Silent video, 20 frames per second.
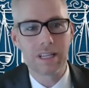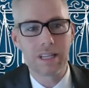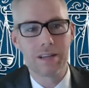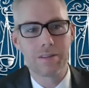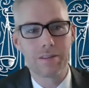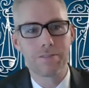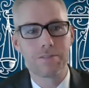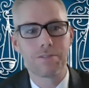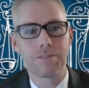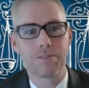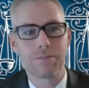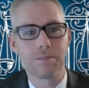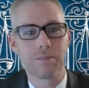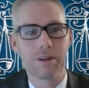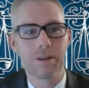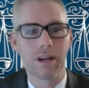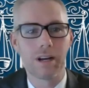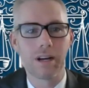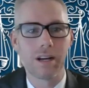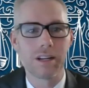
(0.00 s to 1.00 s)
if
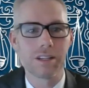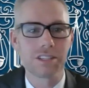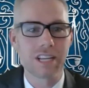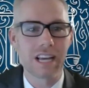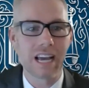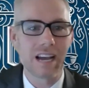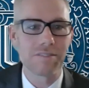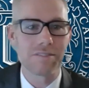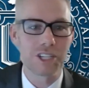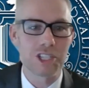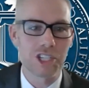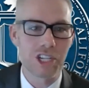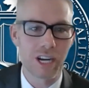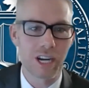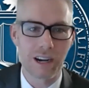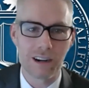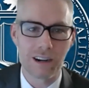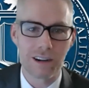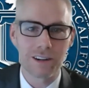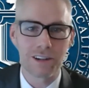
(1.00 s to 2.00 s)
to have a
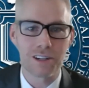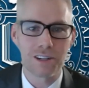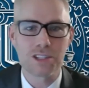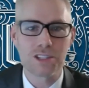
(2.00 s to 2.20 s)
chair.